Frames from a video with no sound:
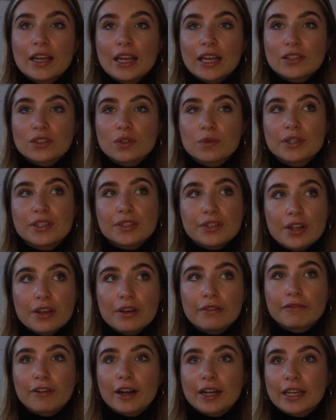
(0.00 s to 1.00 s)
It's always
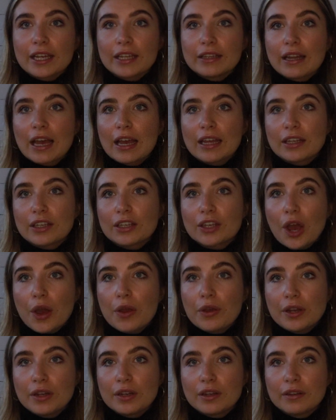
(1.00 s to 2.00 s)
nerve-wracking like
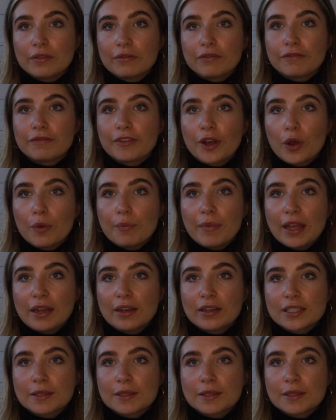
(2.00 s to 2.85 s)
going and filming,